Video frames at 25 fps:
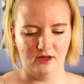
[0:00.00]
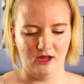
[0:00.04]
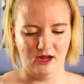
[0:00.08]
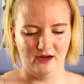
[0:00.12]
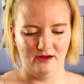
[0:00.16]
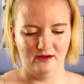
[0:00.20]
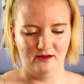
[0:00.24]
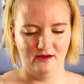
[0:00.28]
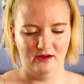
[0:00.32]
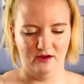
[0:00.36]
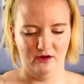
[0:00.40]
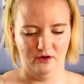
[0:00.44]

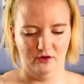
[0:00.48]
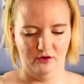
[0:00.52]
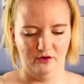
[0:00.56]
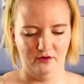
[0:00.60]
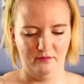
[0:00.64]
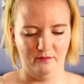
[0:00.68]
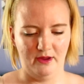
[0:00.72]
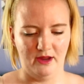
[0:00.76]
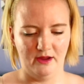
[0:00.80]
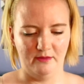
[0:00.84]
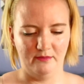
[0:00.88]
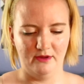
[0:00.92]
a
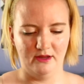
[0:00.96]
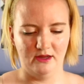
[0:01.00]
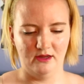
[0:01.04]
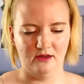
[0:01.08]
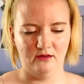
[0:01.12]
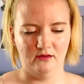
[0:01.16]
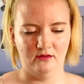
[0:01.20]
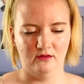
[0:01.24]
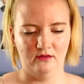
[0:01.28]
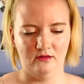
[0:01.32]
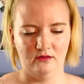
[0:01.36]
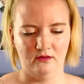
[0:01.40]
year
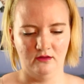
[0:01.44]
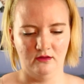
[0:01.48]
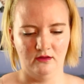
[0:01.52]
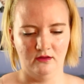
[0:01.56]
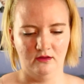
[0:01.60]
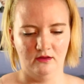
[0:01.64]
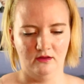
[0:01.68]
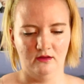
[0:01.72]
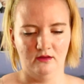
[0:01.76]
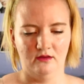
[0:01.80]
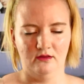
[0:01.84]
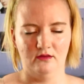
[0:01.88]
maybe,
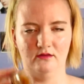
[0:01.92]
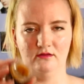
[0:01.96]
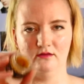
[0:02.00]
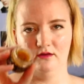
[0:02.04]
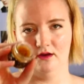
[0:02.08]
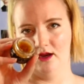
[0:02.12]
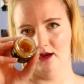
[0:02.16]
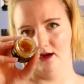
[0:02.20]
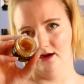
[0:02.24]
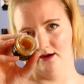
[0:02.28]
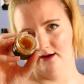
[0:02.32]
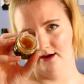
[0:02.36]

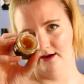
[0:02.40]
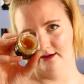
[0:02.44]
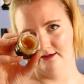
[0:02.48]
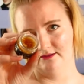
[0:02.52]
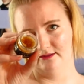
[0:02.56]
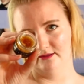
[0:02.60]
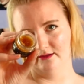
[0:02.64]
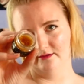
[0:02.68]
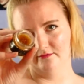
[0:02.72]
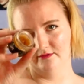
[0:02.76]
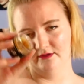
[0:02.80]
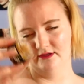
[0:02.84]
and I
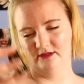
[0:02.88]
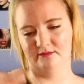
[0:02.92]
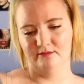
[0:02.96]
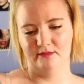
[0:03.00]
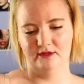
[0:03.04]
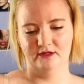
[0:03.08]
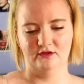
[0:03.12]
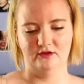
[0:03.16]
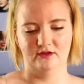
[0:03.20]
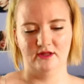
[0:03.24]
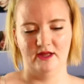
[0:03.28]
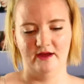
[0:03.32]
still have this
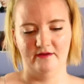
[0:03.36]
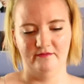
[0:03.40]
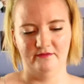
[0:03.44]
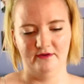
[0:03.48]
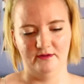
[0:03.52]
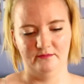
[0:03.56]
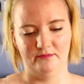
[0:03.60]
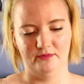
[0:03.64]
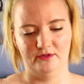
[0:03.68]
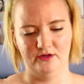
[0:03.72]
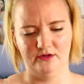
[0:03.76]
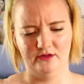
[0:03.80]
much left.
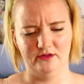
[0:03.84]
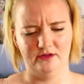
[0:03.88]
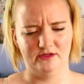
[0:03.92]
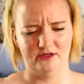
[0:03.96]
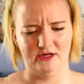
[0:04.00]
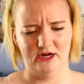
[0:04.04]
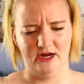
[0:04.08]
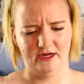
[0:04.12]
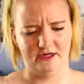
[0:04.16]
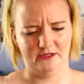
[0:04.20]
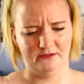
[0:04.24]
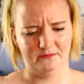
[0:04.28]
I'm sure there's
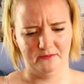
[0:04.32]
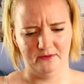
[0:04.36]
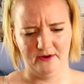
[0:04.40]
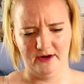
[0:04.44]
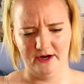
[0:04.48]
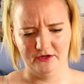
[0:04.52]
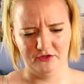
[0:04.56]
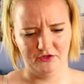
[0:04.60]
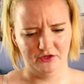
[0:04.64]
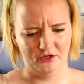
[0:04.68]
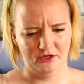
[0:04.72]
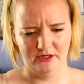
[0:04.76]
an
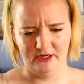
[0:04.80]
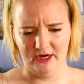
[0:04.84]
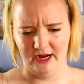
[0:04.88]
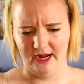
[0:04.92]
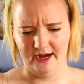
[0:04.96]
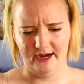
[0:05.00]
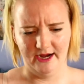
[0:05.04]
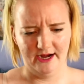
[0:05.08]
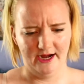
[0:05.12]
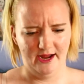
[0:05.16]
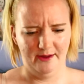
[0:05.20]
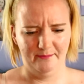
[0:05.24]
expiration
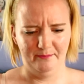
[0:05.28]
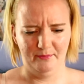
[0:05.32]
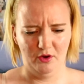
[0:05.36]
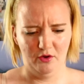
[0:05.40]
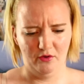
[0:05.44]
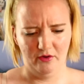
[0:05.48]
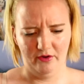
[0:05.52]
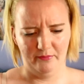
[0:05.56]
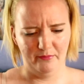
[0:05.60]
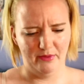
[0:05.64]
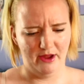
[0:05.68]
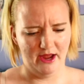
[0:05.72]
date and I'm
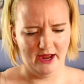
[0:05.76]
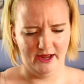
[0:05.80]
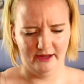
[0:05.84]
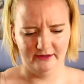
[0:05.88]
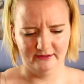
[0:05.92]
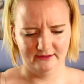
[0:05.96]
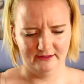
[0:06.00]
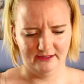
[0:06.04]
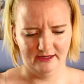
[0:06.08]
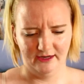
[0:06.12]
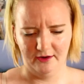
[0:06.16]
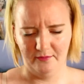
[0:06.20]
going
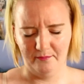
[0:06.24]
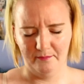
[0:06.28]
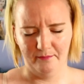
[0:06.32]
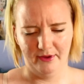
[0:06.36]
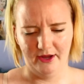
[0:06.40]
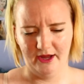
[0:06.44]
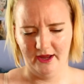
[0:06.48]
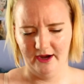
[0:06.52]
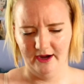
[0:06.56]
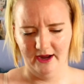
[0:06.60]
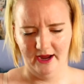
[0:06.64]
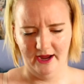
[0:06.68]
past it,
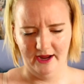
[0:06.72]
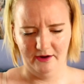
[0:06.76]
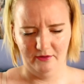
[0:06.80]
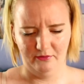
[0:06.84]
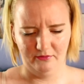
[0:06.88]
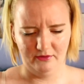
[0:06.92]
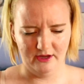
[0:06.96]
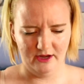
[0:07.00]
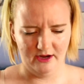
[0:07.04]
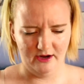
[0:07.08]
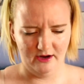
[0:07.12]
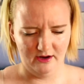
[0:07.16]
but I
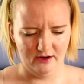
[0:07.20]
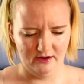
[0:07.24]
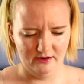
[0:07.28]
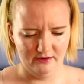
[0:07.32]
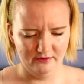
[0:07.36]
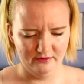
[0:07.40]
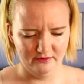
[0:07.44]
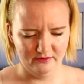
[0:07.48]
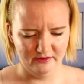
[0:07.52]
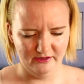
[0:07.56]
don't care.